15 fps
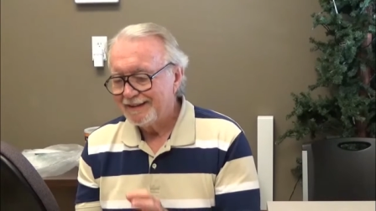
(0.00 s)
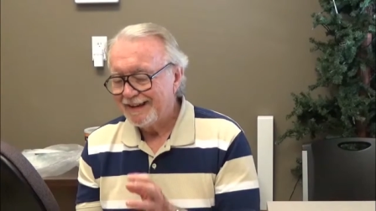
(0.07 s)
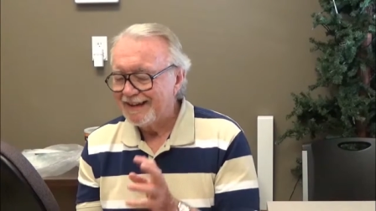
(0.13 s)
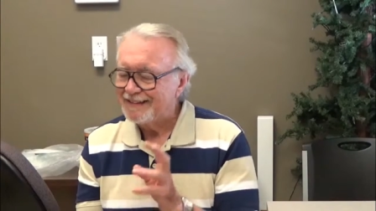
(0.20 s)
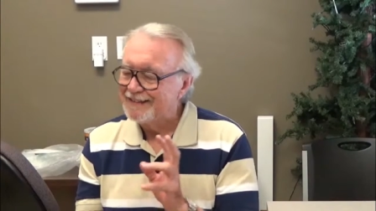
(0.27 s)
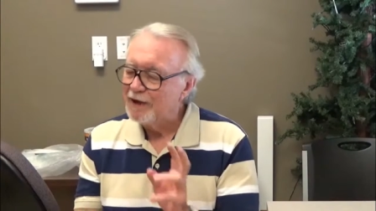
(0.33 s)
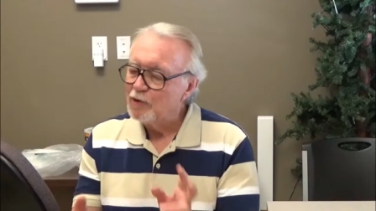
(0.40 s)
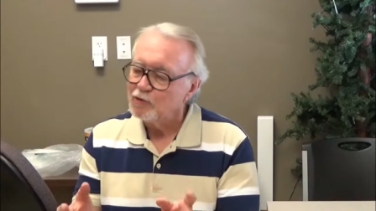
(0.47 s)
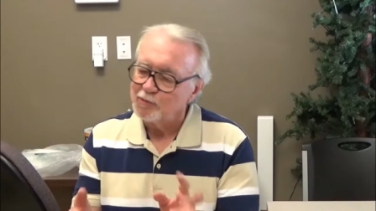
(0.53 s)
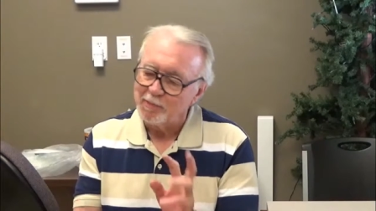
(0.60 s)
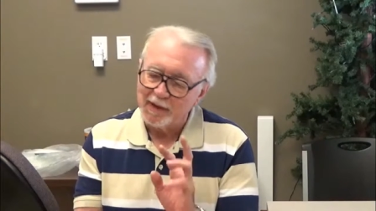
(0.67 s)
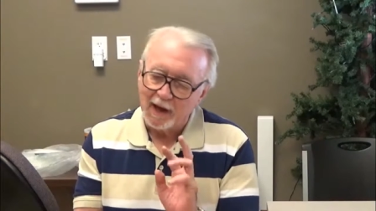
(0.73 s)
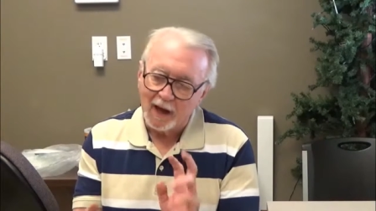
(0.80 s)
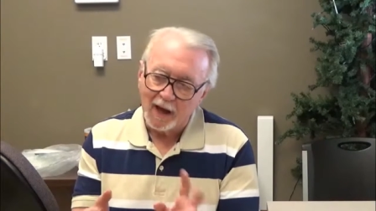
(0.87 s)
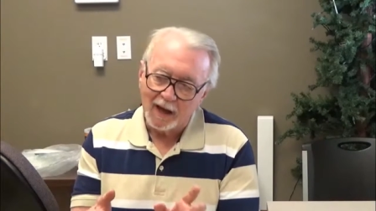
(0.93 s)
it goes
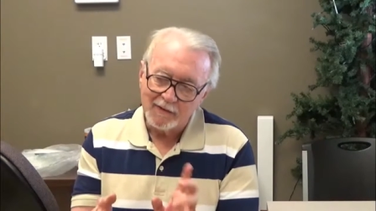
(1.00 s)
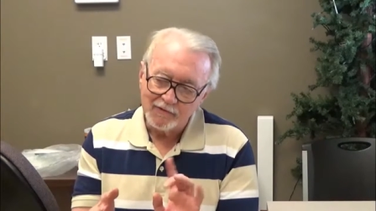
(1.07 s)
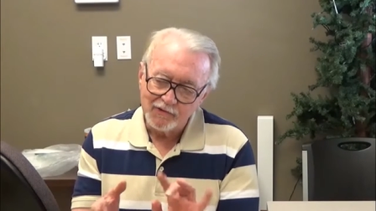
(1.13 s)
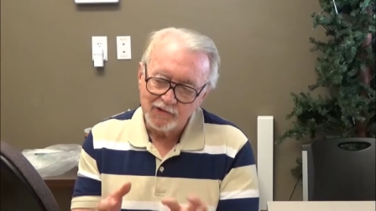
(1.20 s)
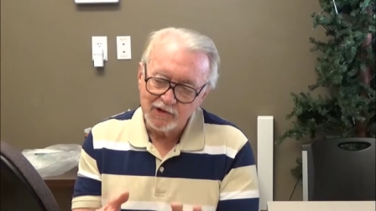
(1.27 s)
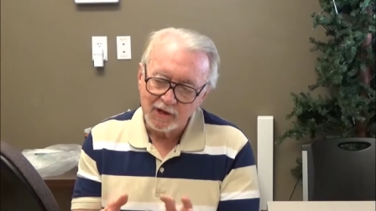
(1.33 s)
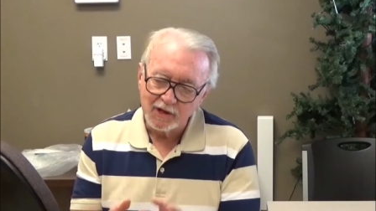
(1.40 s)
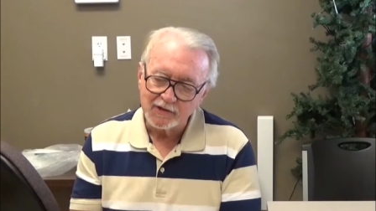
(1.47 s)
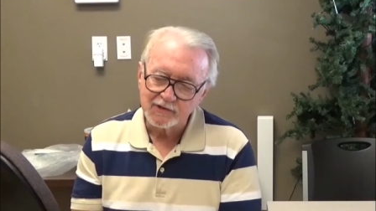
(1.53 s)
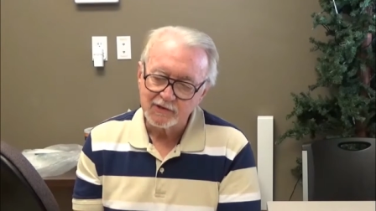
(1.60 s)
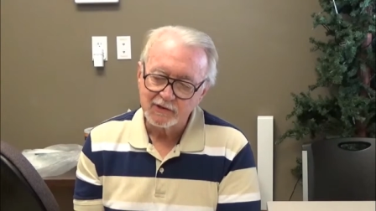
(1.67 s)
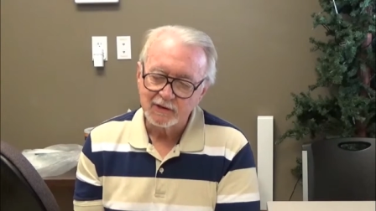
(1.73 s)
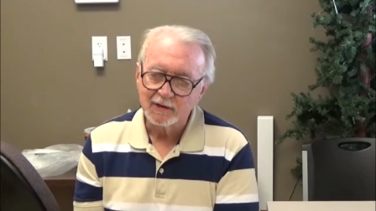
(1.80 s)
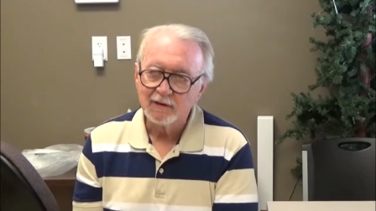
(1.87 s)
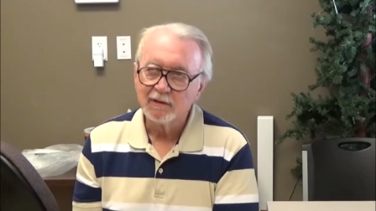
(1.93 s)
beyond
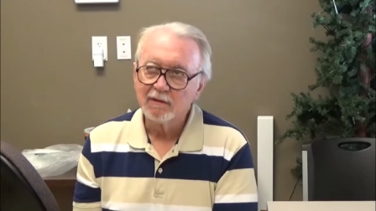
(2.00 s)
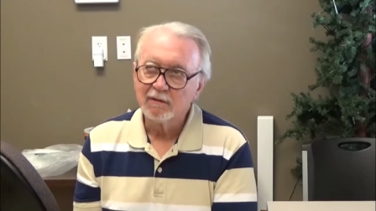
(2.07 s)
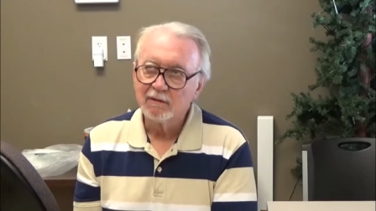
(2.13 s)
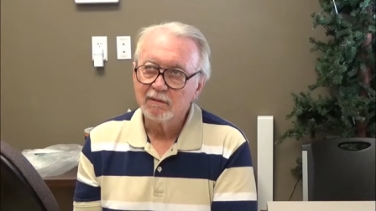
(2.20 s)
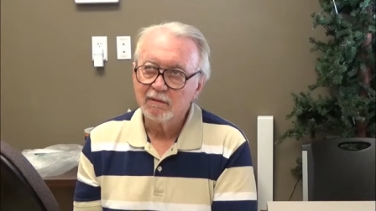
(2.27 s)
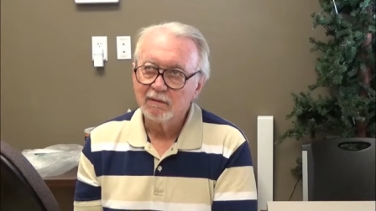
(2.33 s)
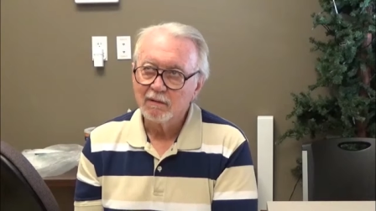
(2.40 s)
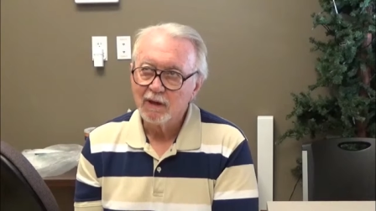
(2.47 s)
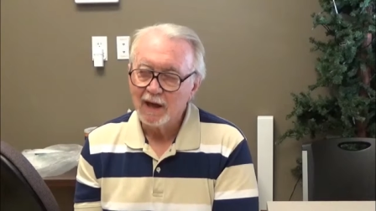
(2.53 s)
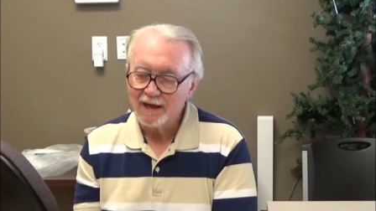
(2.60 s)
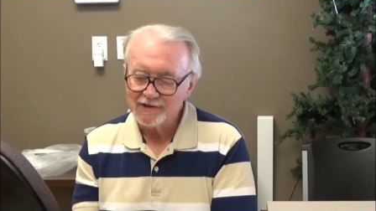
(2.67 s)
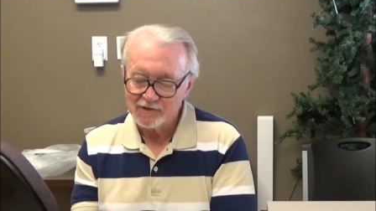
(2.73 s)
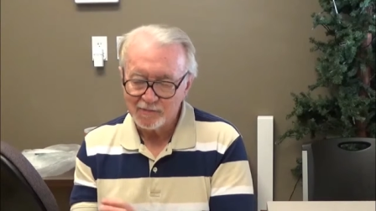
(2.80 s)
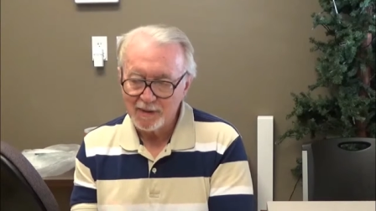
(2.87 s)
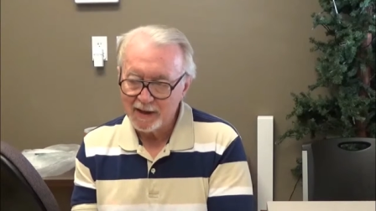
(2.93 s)
just
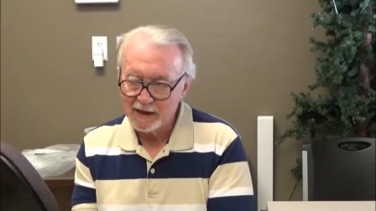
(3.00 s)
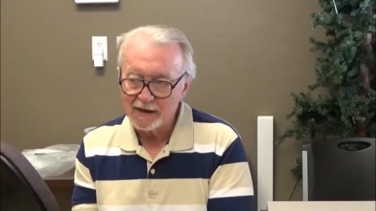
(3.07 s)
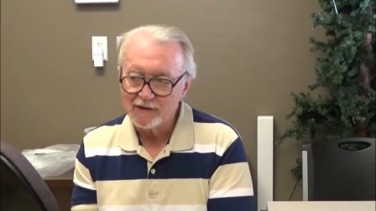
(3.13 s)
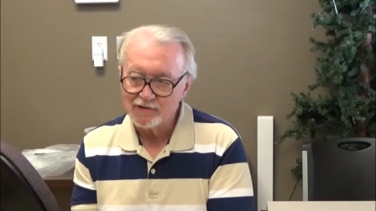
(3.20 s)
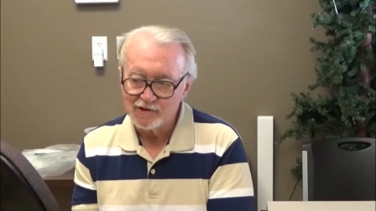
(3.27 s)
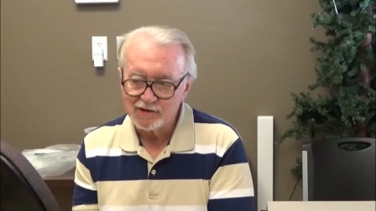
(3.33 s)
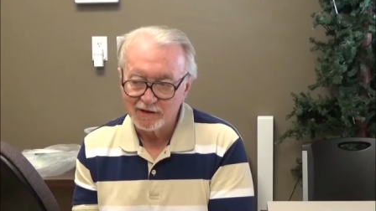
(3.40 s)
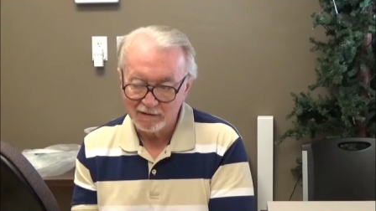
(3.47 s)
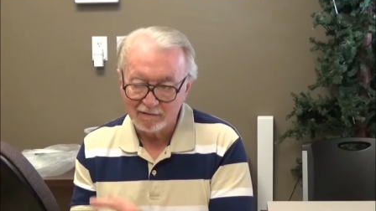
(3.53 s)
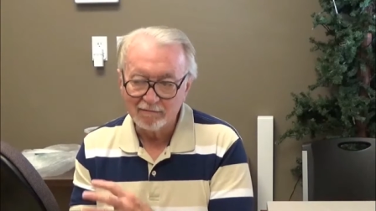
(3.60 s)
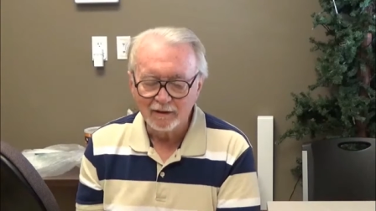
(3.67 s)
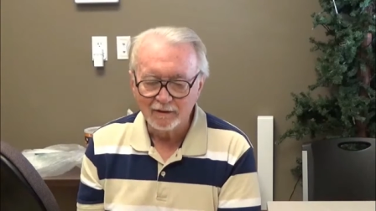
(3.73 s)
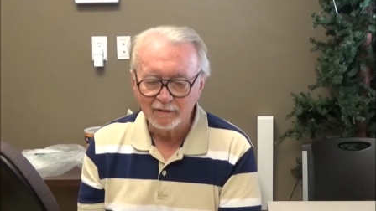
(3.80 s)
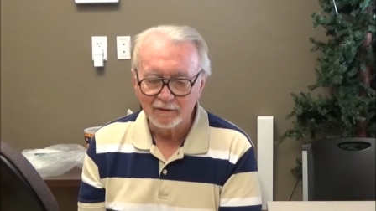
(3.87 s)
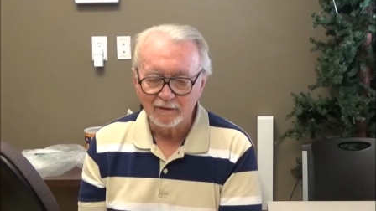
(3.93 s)
case managing a
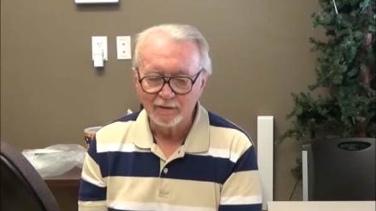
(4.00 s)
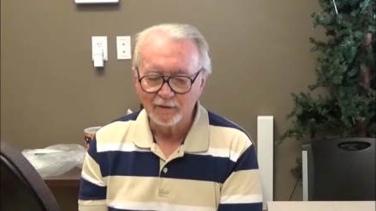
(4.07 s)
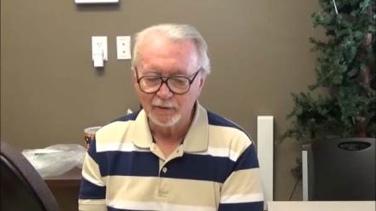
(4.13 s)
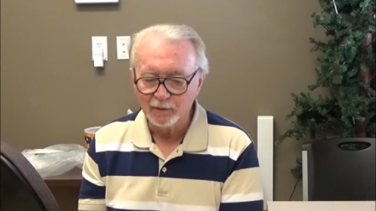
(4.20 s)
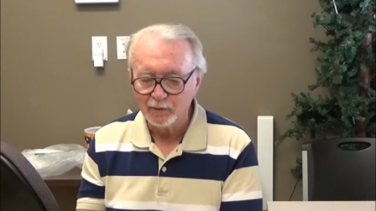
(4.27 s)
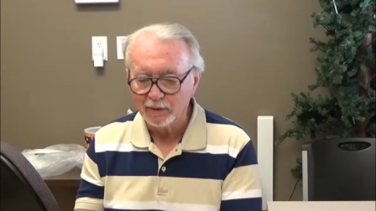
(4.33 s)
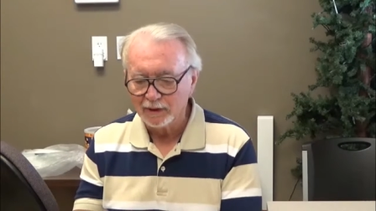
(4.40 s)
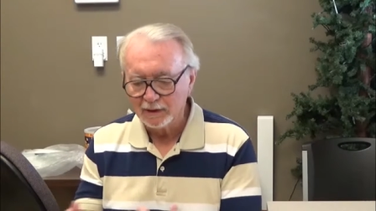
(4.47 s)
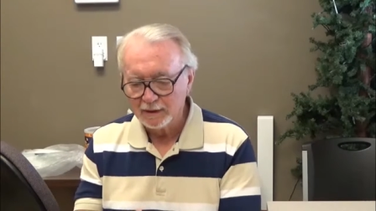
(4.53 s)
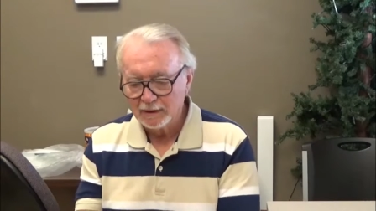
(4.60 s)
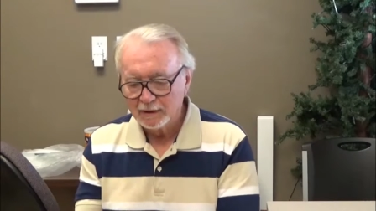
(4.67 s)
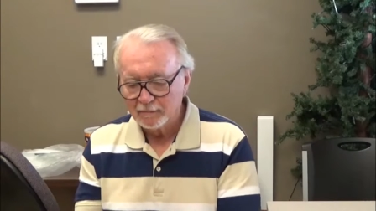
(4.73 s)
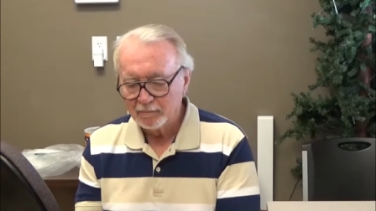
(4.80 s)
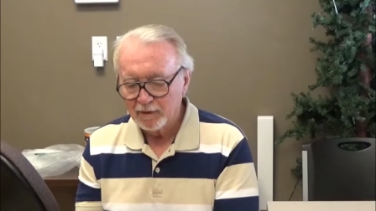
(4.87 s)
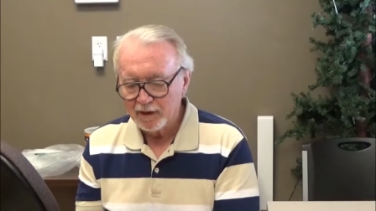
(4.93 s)
girl through
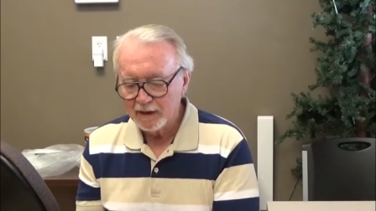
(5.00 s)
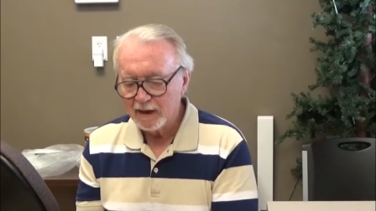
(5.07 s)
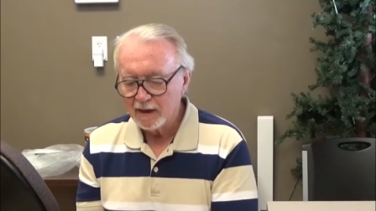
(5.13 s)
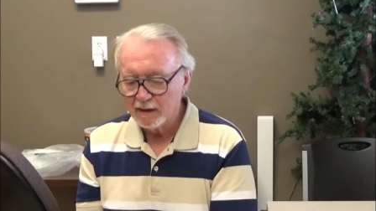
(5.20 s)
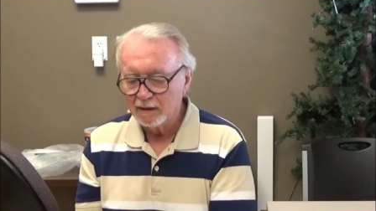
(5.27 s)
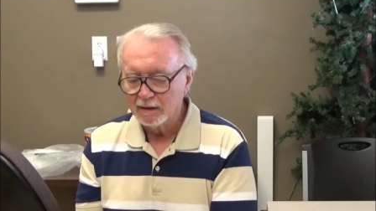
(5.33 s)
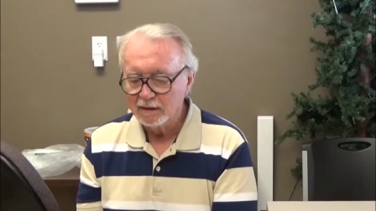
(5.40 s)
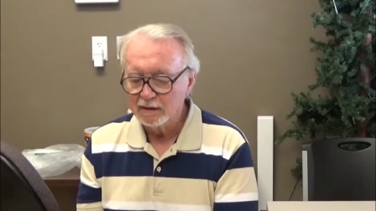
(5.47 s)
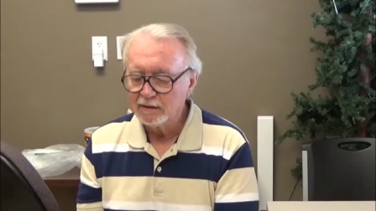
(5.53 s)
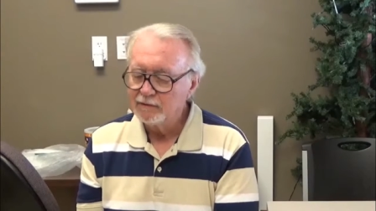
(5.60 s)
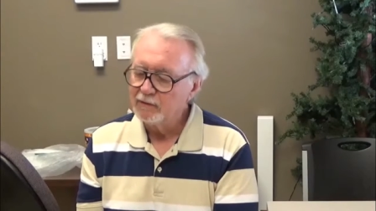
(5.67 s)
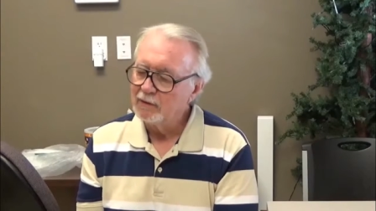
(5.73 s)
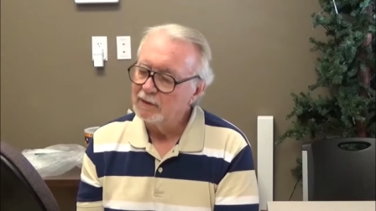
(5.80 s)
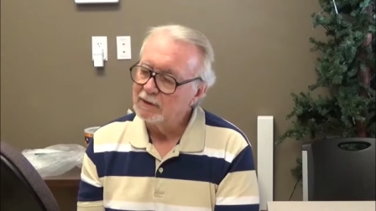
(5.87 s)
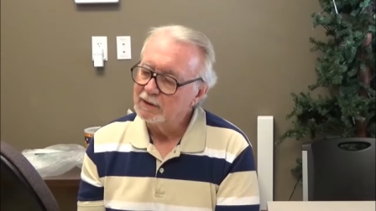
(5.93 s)
a prenatal issue.